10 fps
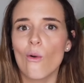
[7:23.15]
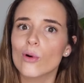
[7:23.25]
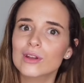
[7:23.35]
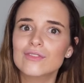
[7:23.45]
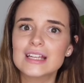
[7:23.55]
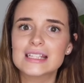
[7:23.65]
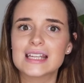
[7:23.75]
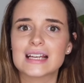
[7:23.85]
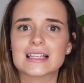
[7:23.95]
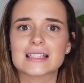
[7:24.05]
All of these
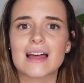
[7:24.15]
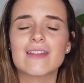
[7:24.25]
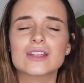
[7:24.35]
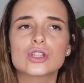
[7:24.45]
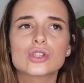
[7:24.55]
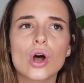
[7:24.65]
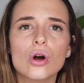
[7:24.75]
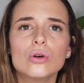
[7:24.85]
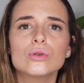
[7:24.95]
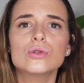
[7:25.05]
things, and they're
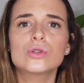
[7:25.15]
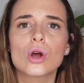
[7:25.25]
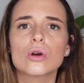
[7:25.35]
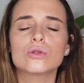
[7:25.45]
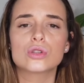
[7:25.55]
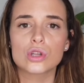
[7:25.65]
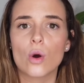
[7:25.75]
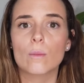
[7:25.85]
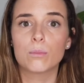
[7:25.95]
so, so, so